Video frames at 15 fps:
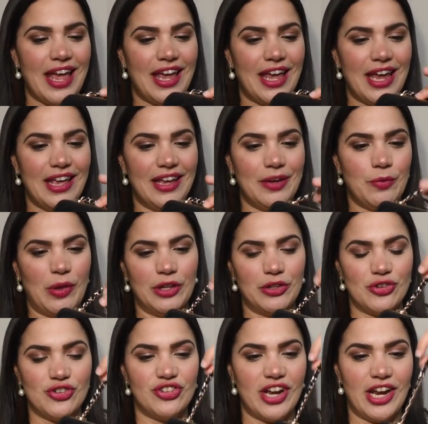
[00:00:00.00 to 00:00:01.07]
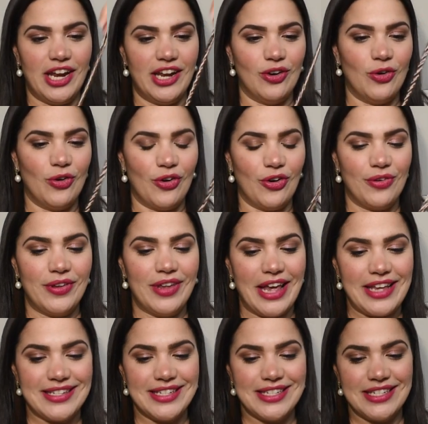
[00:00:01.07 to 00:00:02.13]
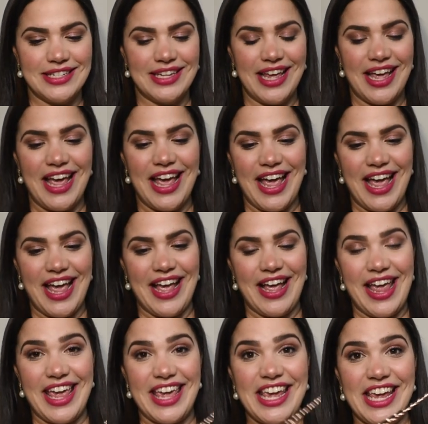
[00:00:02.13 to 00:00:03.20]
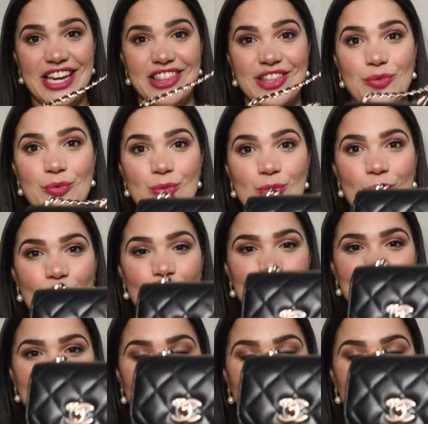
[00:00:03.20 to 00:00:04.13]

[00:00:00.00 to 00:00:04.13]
a wallet and chain, or yes, in the rose